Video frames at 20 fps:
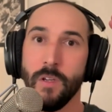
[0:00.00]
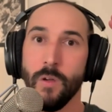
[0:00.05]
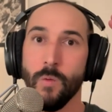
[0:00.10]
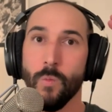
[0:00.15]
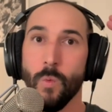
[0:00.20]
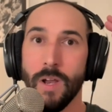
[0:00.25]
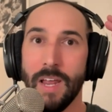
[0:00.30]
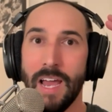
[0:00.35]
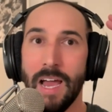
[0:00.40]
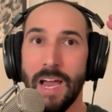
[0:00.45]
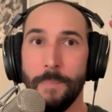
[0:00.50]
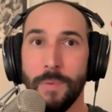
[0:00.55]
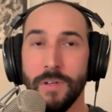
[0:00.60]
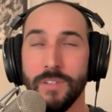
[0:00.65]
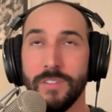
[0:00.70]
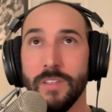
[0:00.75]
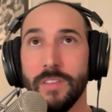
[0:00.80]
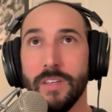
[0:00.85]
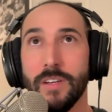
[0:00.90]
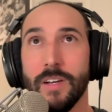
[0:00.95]
what happened
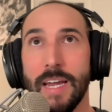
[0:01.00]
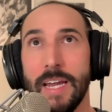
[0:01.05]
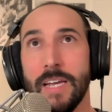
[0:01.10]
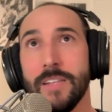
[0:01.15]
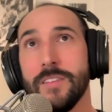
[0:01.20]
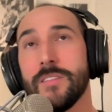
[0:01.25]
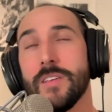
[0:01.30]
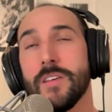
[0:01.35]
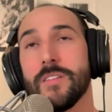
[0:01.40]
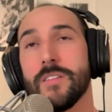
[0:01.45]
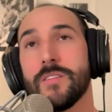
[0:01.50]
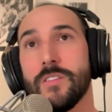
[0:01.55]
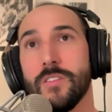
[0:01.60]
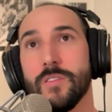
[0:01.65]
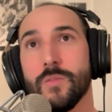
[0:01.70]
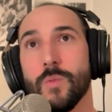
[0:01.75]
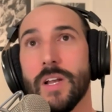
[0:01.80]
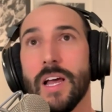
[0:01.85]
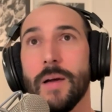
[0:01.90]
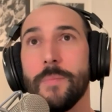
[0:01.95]
to their
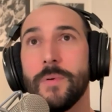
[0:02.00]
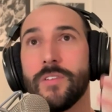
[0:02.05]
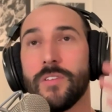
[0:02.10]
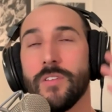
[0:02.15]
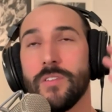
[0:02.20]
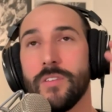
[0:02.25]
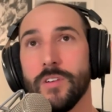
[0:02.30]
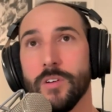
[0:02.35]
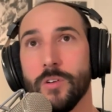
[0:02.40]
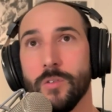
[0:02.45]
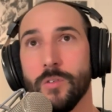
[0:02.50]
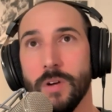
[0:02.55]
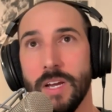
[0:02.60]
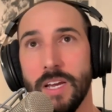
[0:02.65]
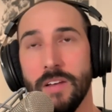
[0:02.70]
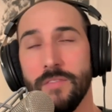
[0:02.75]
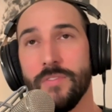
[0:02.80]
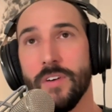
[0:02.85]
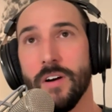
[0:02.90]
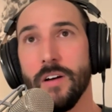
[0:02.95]
ancestors what happened to their
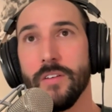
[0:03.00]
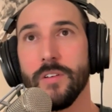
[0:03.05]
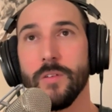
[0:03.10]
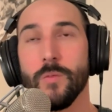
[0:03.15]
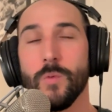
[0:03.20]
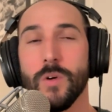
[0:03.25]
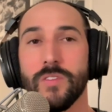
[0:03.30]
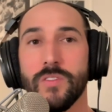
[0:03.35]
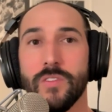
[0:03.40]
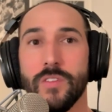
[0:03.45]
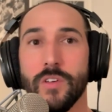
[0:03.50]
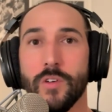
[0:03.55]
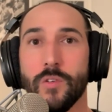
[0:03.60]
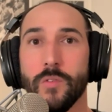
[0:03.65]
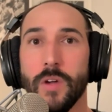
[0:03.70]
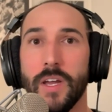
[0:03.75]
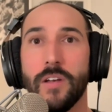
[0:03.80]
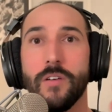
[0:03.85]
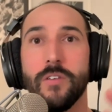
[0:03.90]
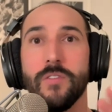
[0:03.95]
grandfather what's the
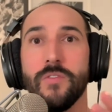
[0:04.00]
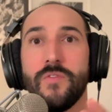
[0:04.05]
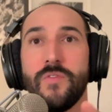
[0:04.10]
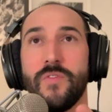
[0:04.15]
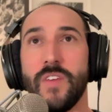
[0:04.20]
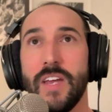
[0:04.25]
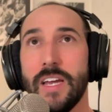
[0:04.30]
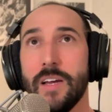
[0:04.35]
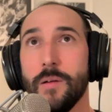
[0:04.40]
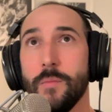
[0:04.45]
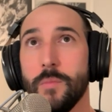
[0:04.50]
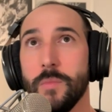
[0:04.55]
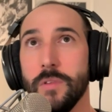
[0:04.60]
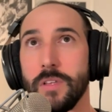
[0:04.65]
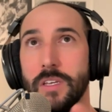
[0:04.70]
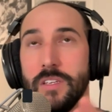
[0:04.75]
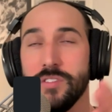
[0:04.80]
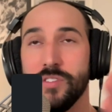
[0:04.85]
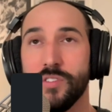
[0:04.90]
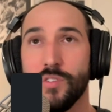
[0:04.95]
greater
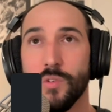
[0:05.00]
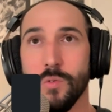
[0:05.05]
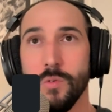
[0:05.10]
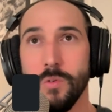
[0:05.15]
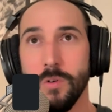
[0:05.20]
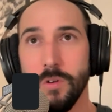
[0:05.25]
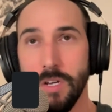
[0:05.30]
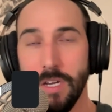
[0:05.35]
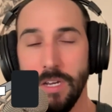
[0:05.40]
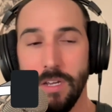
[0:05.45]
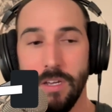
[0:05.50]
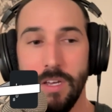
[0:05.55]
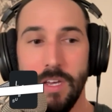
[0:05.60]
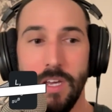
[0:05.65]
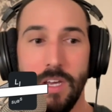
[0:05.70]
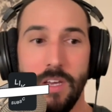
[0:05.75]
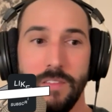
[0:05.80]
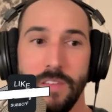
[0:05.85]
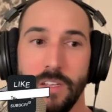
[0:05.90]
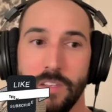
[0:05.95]
family story
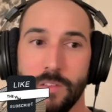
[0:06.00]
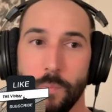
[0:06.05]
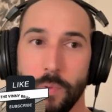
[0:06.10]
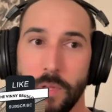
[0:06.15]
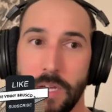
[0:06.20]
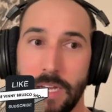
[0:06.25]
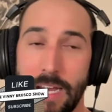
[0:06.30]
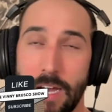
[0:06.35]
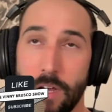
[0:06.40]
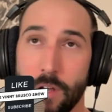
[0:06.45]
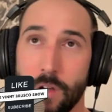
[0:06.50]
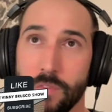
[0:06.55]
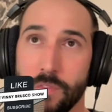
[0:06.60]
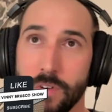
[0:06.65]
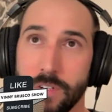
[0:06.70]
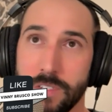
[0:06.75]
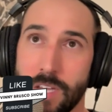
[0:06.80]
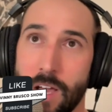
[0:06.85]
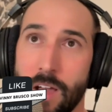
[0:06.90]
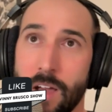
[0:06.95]
that's played out
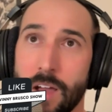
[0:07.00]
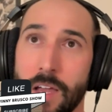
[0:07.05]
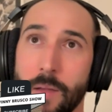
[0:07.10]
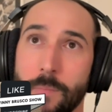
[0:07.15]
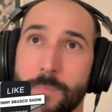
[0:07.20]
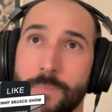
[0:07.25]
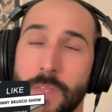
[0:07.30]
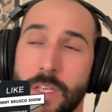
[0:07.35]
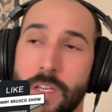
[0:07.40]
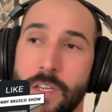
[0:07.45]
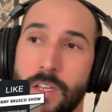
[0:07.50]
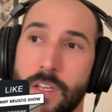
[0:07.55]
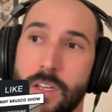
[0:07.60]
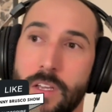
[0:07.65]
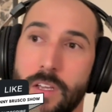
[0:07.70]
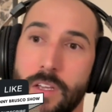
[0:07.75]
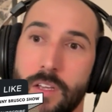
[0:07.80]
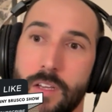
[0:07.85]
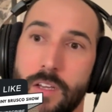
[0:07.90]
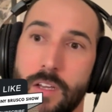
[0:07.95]
over time
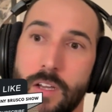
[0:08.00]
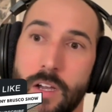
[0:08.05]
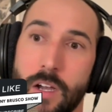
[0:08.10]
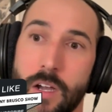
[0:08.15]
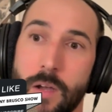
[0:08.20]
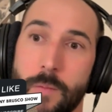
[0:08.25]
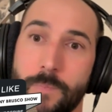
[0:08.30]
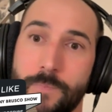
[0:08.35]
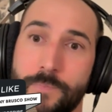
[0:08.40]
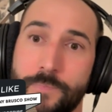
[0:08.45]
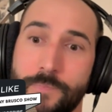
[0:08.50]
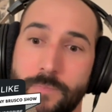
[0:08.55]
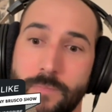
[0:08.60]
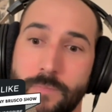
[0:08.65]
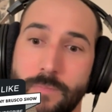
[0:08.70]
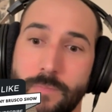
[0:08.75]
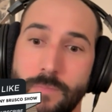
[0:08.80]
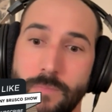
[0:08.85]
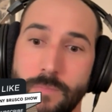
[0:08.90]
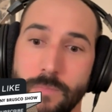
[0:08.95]
um,
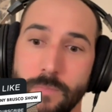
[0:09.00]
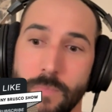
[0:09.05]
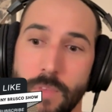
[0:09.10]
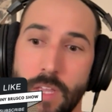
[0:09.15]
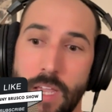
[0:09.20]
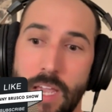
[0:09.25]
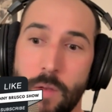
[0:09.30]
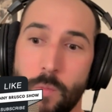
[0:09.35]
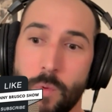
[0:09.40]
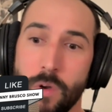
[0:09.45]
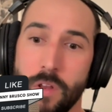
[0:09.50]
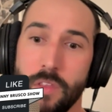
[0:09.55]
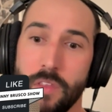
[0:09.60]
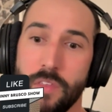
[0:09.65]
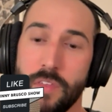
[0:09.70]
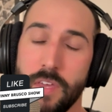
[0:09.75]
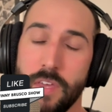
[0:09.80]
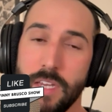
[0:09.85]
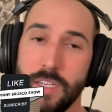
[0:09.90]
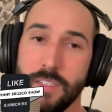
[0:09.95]
and one of the
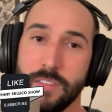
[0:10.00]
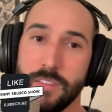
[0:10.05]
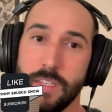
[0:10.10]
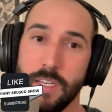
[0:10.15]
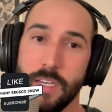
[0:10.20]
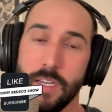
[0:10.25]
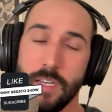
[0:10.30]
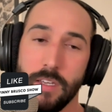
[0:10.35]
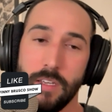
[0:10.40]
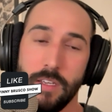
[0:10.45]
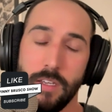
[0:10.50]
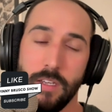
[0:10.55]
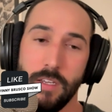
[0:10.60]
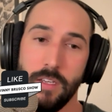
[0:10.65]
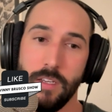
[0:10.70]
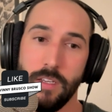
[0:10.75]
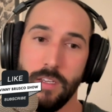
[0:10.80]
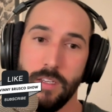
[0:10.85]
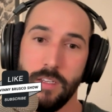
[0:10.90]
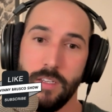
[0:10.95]
things that
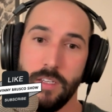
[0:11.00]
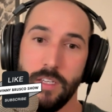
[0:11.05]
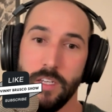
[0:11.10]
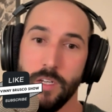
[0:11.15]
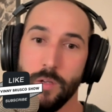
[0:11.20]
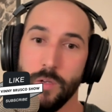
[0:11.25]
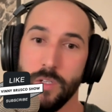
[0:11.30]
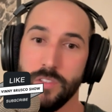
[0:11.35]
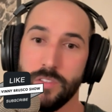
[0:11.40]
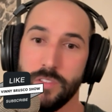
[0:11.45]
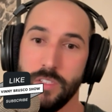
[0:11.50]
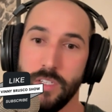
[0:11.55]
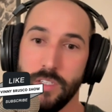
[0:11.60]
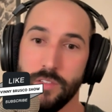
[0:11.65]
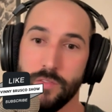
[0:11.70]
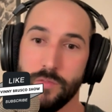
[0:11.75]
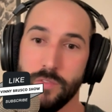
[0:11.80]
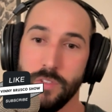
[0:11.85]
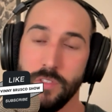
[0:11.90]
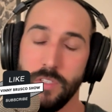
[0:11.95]
you know is
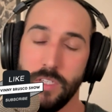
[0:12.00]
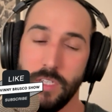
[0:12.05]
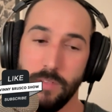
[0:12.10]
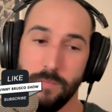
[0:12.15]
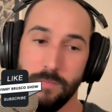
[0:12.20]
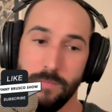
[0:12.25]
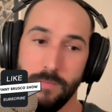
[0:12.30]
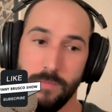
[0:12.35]
is really